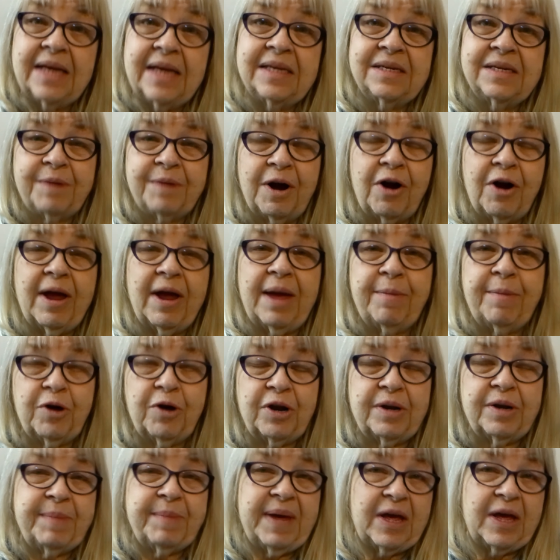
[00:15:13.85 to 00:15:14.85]
Tomorrow I am
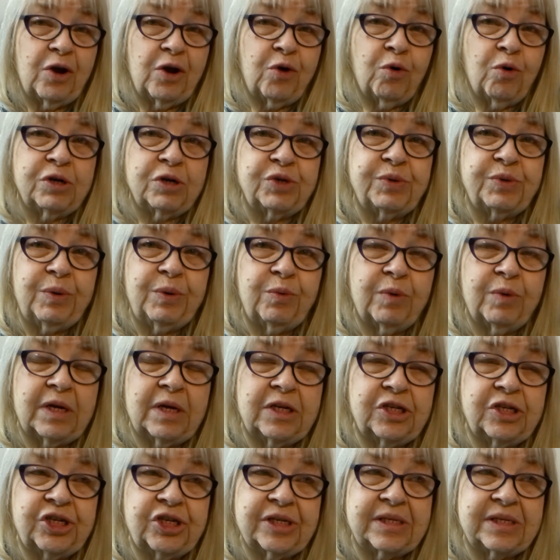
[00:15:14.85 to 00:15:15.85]
going to make a grocery
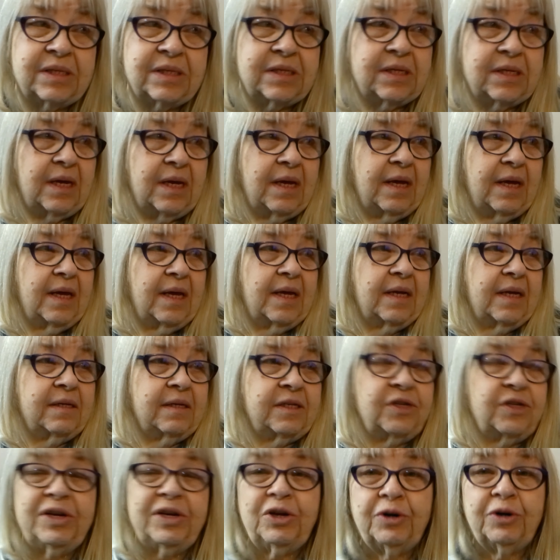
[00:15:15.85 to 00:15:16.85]
run just
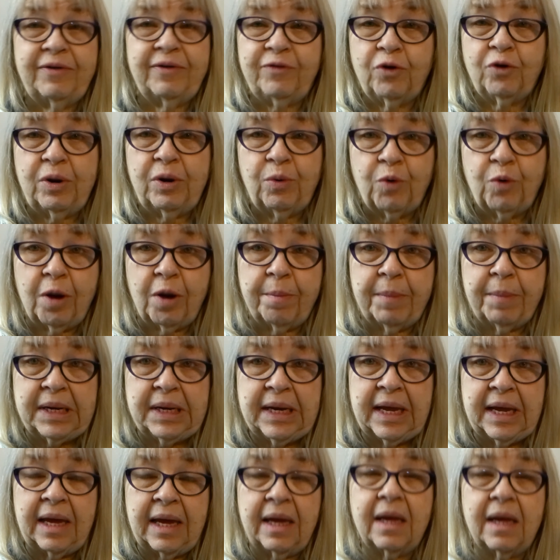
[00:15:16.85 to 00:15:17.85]
so I don't have to go anywhere on
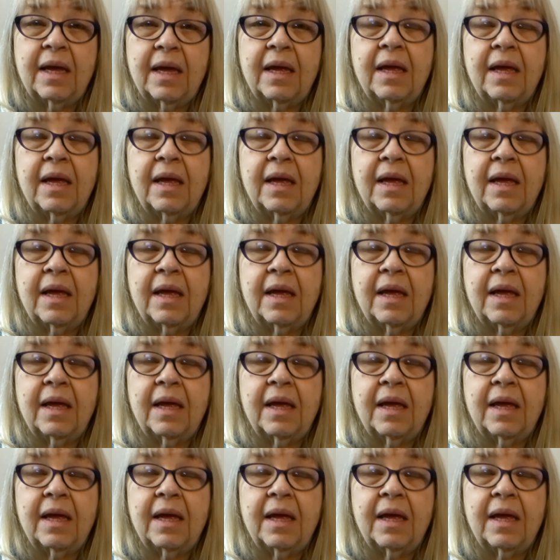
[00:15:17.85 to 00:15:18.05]
Monday